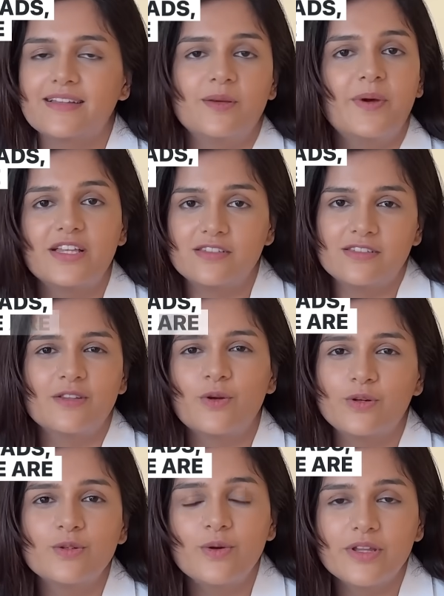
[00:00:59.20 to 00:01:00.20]
acne patches are
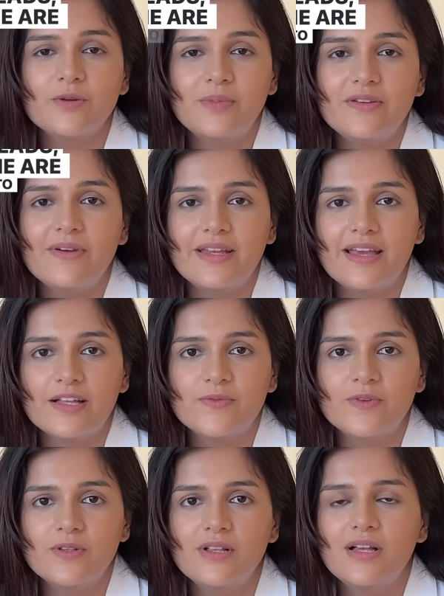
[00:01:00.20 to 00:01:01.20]
not going to be very
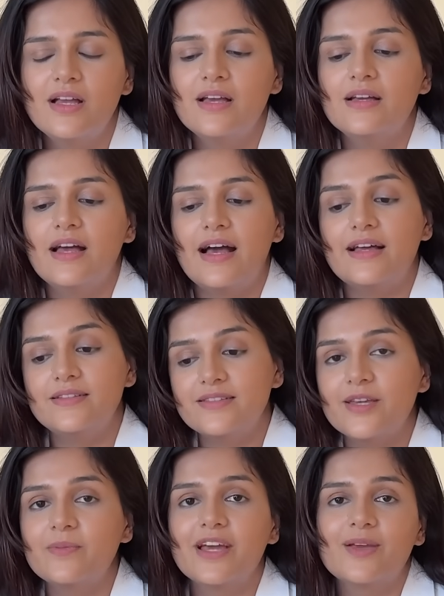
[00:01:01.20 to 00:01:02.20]
helpful. At the
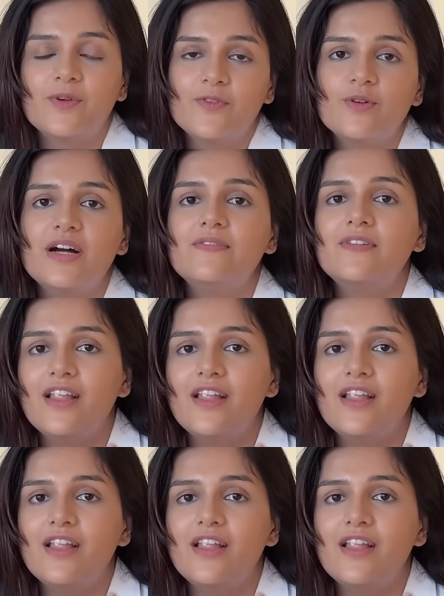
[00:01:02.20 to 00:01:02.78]
same time, if you have